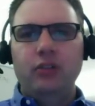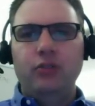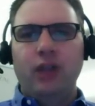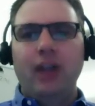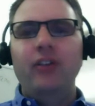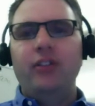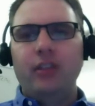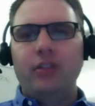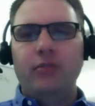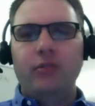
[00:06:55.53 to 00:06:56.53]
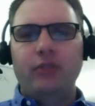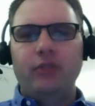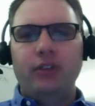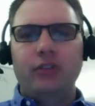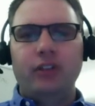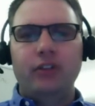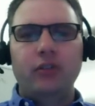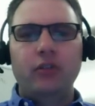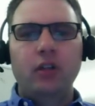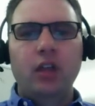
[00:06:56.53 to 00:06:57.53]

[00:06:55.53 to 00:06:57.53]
do everything through UCS Central.